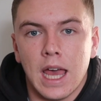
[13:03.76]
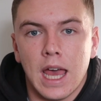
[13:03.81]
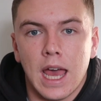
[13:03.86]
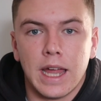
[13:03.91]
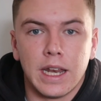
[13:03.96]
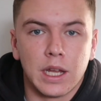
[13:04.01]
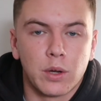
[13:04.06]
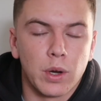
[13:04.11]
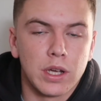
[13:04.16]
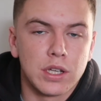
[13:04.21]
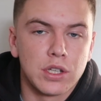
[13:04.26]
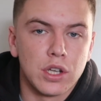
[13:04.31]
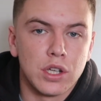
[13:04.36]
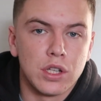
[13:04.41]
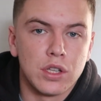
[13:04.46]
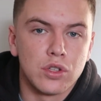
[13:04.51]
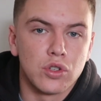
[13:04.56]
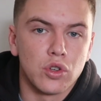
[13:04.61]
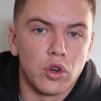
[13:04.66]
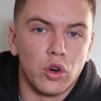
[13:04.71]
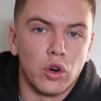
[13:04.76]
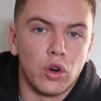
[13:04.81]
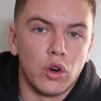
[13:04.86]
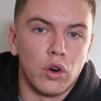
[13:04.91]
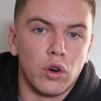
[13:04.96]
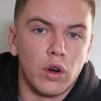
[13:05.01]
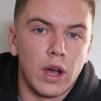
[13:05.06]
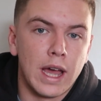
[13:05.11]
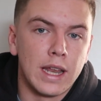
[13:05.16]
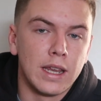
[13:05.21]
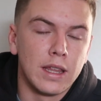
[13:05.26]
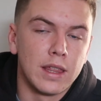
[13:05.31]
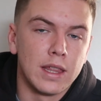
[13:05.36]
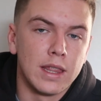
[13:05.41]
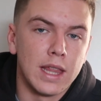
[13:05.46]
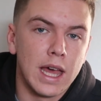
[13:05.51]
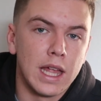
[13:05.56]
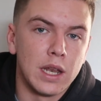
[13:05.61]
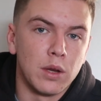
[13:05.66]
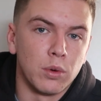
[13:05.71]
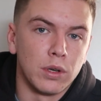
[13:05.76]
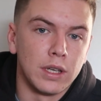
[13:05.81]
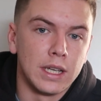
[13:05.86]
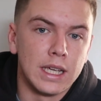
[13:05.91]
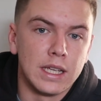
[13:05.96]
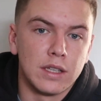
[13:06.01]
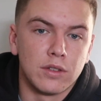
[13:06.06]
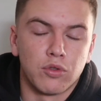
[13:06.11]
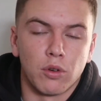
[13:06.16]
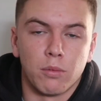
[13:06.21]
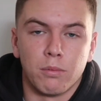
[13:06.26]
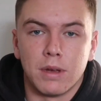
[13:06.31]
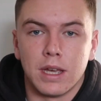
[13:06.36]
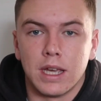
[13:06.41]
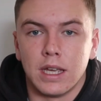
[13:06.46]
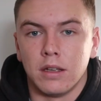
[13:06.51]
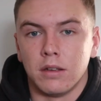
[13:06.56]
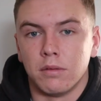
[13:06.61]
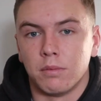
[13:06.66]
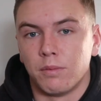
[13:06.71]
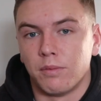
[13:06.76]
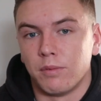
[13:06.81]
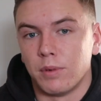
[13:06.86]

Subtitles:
Any questions or anything that anyone needs from me,